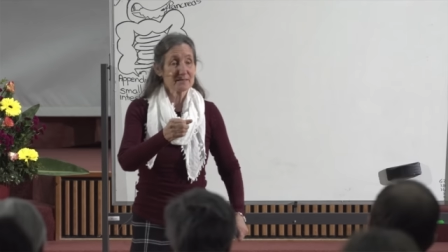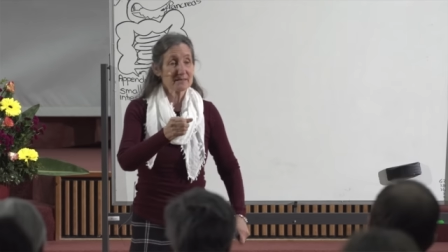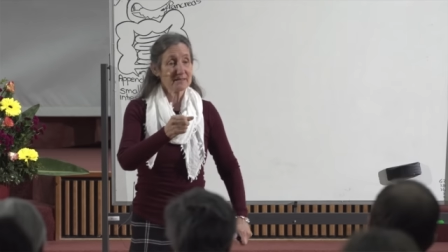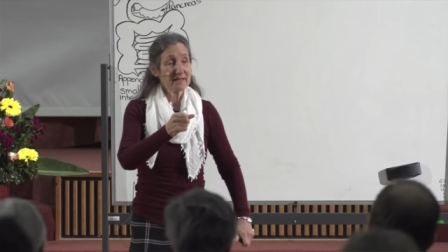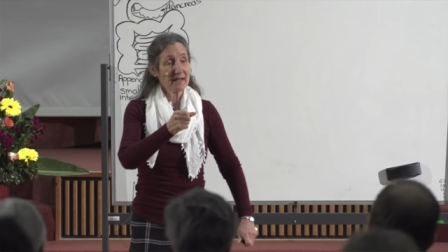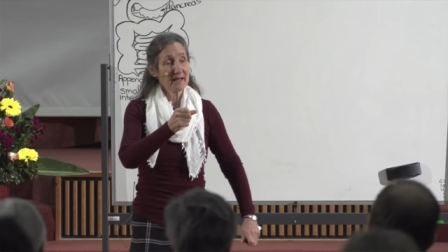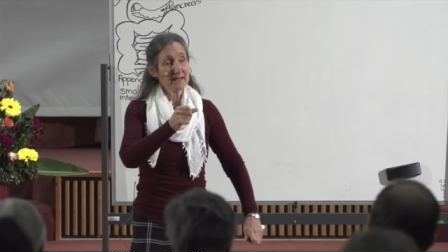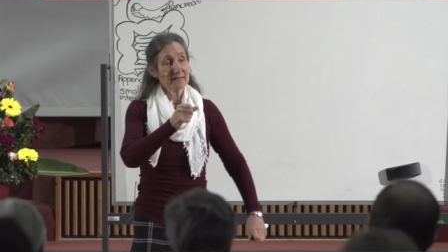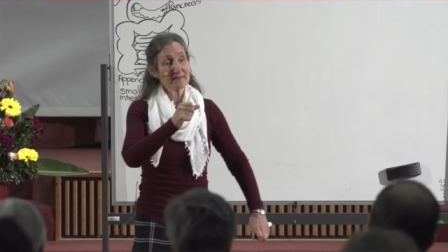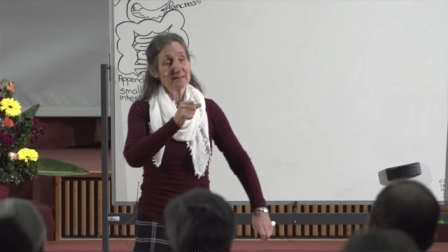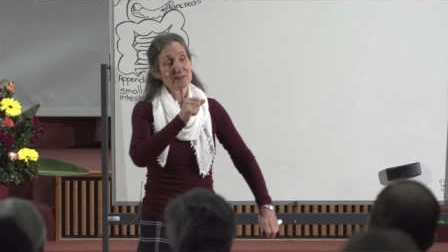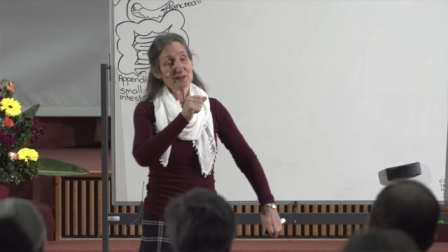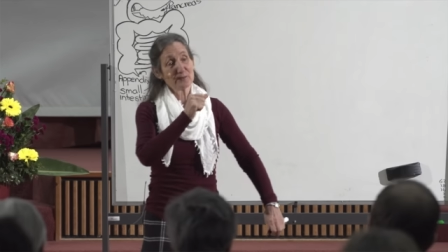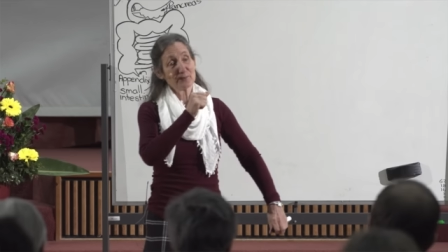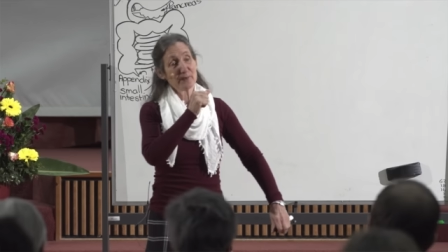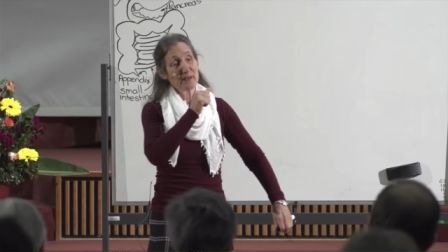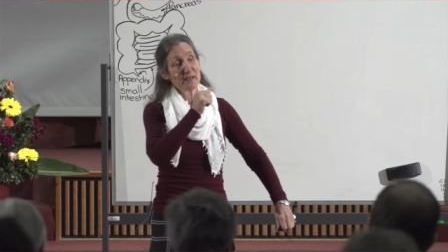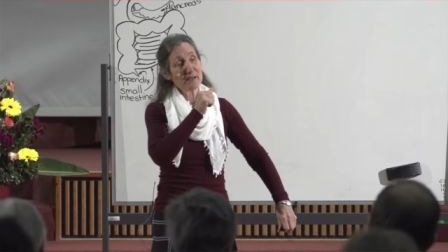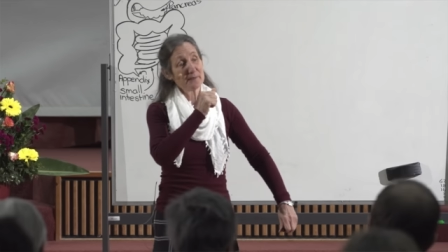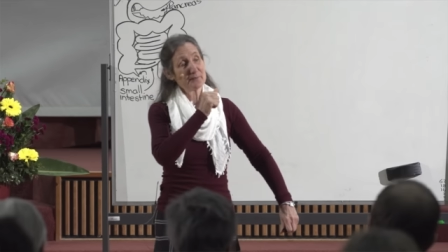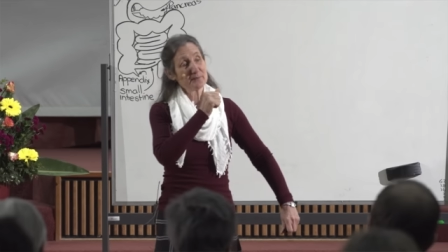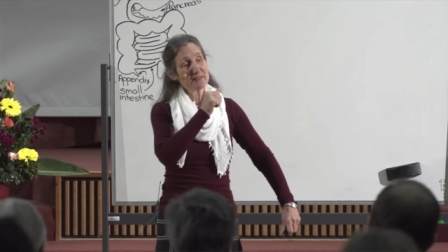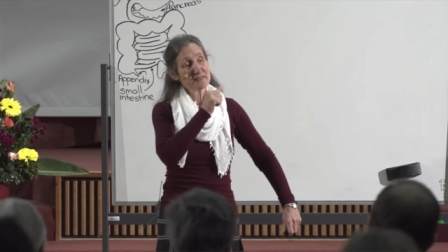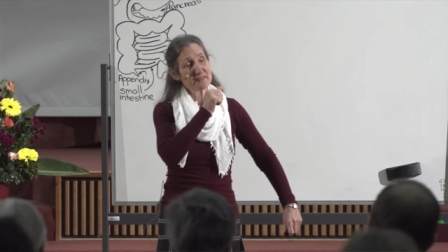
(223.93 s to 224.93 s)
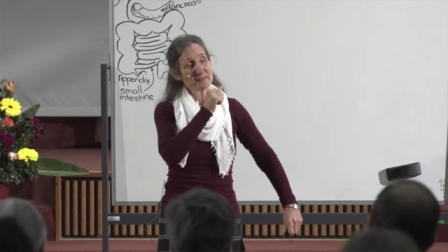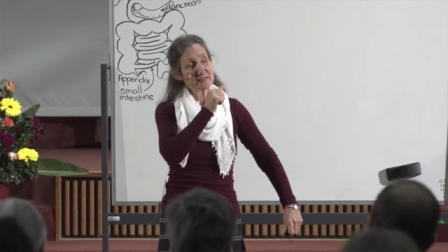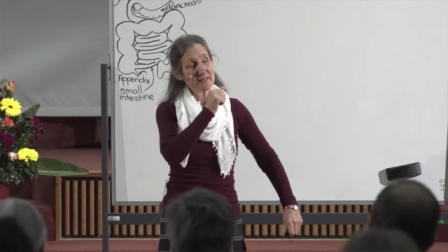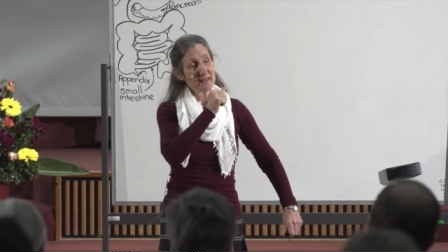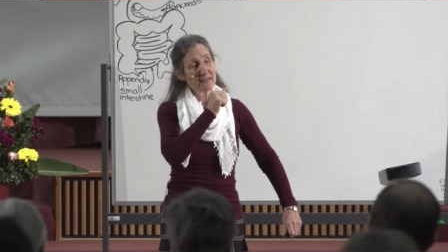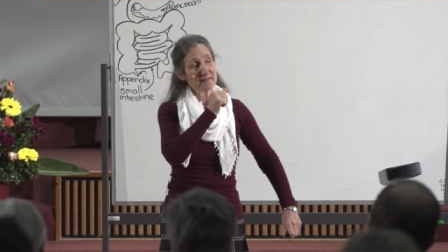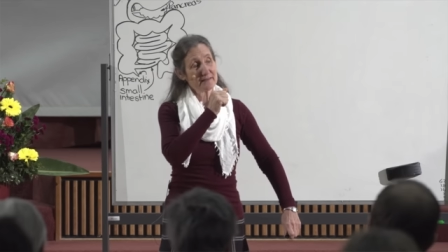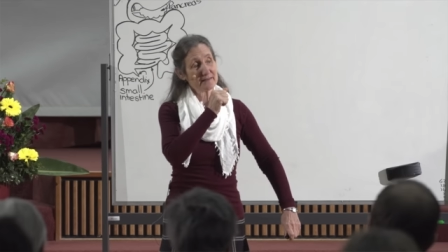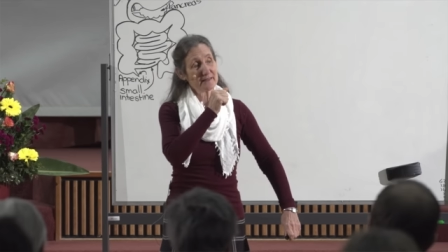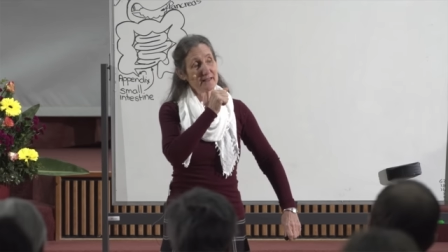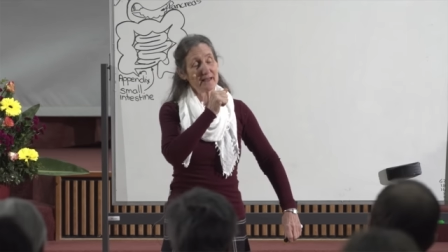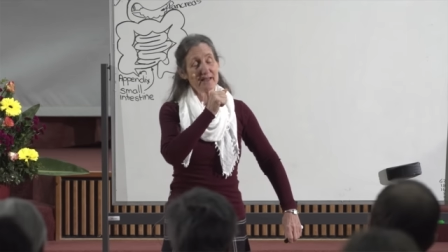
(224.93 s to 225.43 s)
And that little baby
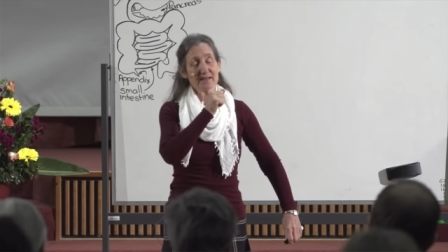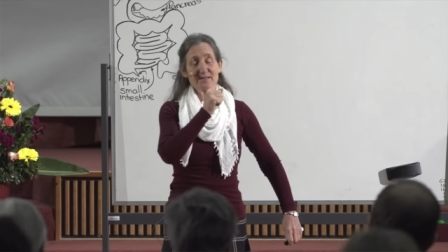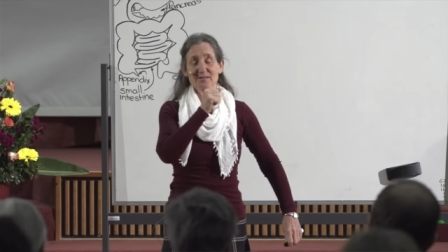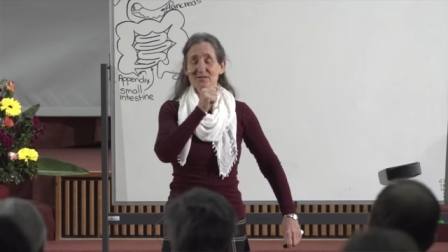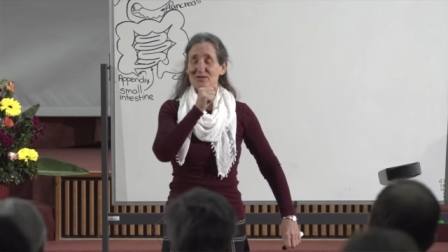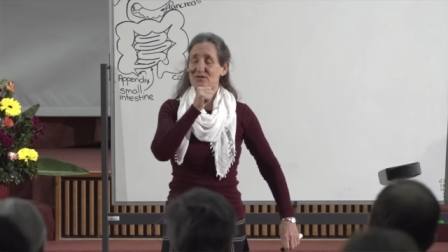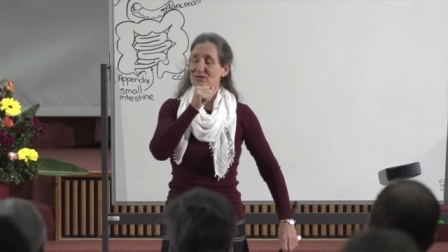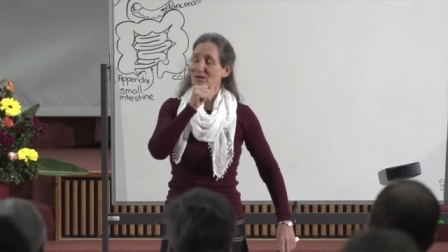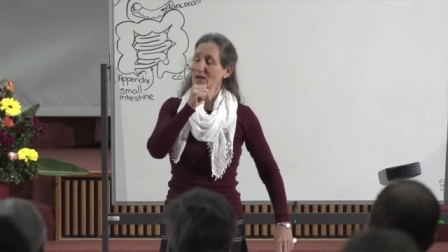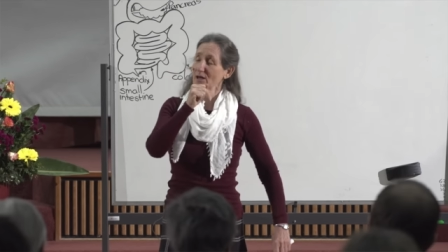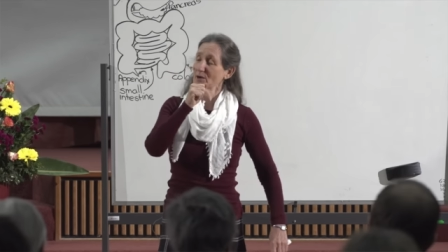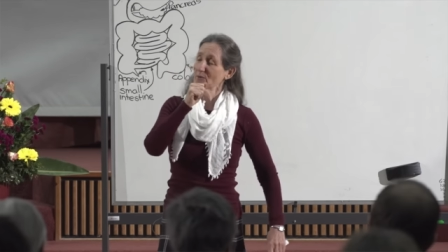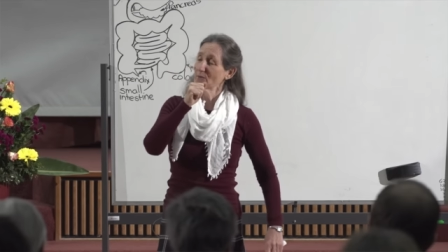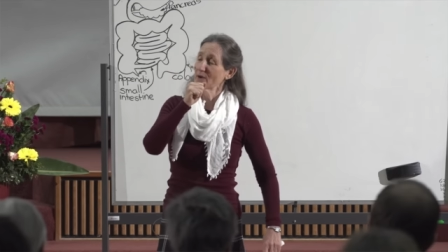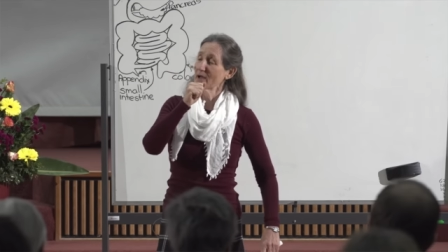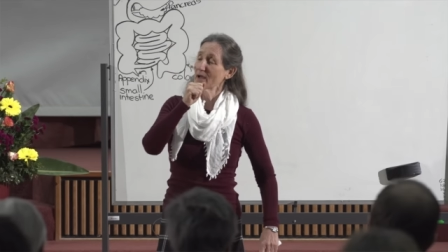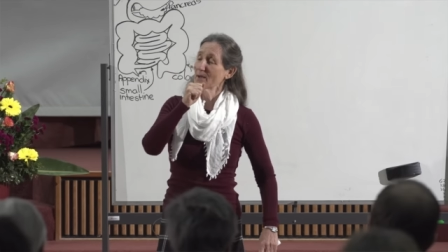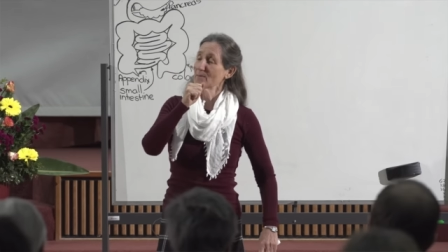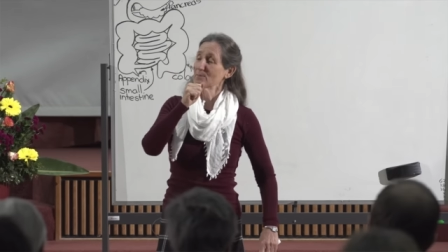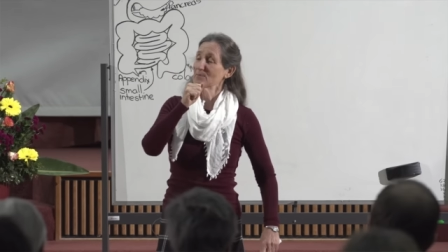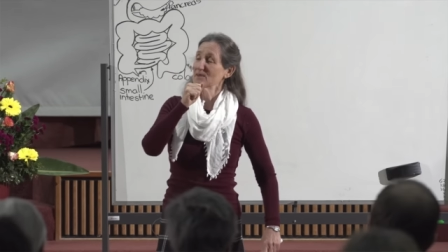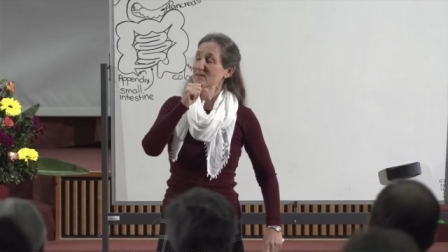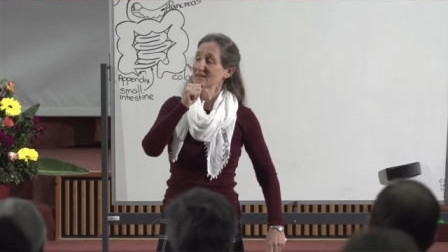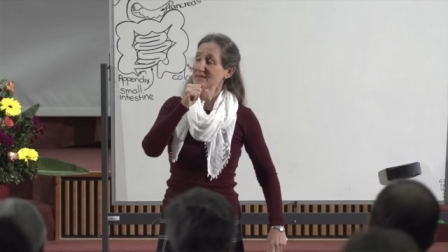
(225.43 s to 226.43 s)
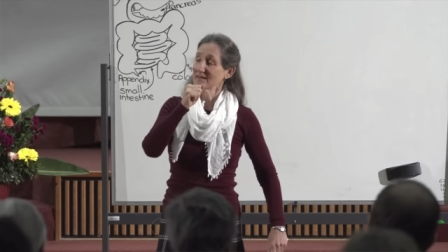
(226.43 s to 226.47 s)
sat there so happy,